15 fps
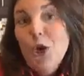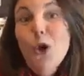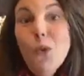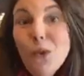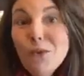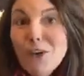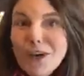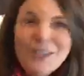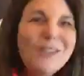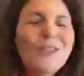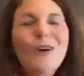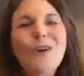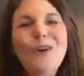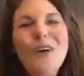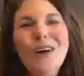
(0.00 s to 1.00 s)
two of
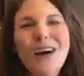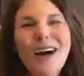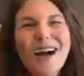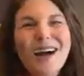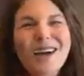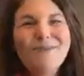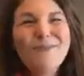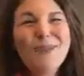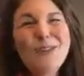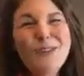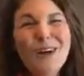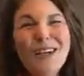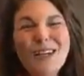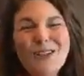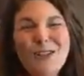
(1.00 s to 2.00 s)
us, so I've
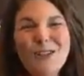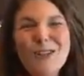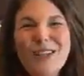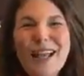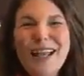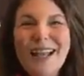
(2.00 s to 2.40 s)
been trying to turn